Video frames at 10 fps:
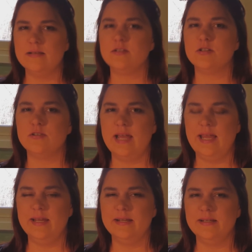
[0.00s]

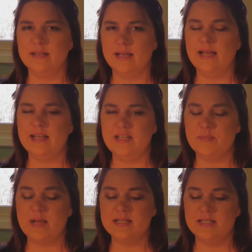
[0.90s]
Korean honey
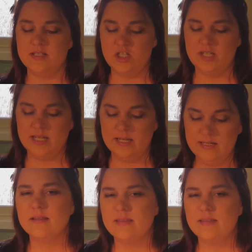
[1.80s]
butter chicken.